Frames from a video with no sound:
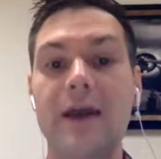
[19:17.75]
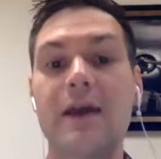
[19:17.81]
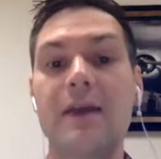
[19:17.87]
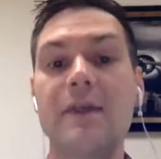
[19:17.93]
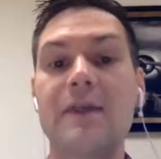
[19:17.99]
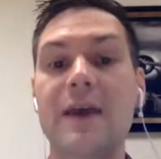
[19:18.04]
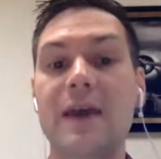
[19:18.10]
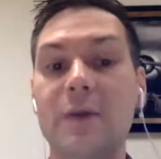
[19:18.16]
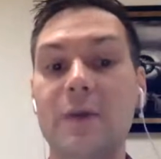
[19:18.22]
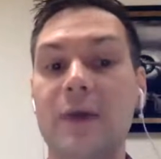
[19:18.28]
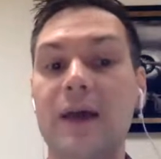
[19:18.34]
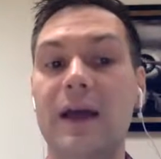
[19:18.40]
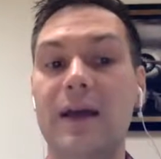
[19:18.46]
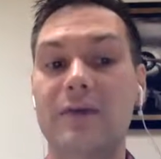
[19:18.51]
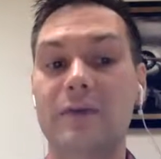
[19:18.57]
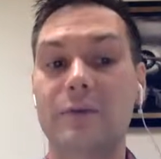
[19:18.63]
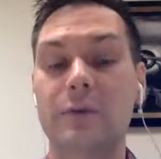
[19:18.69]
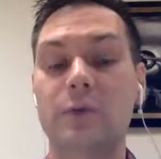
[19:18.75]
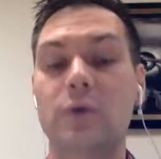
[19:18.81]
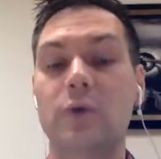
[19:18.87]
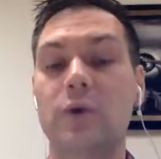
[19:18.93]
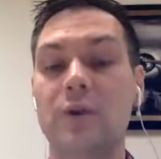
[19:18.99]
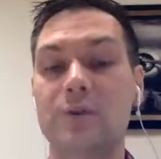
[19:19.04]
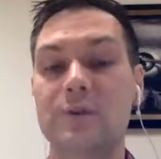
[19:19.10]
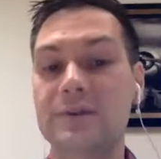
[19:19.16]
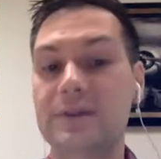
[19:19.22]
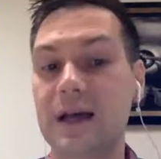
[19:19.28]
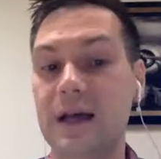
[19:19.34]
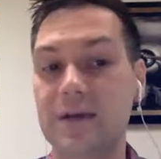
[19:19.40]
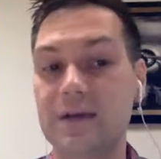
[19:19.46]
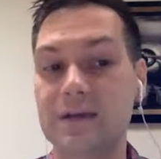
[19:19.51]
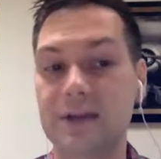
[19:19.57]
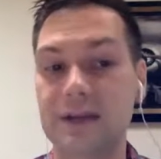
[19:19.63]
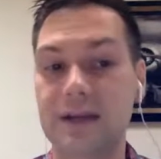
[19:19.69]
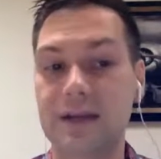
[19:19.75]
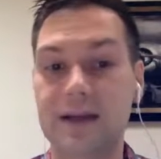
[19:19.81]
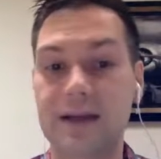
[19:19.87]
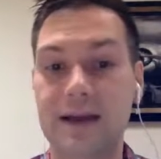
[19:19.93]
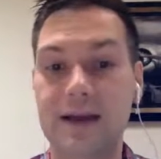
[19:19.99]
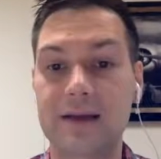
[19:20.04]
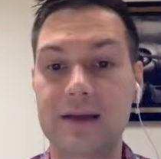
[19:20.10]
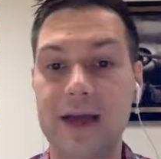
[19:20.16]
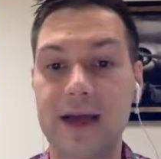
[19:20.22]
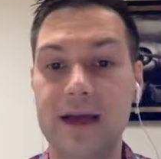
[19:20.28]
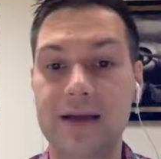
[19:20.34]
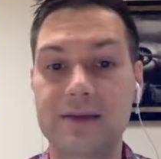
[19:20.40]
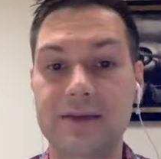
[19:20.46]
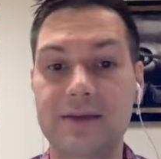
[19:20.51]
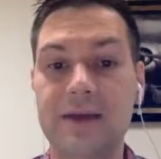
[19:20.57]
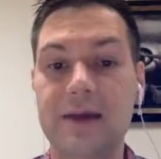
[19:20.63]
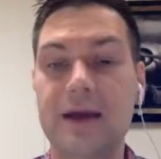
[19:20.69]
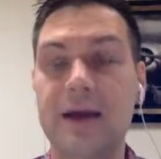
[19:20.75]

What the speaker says: they will have to enroll themselves into that class.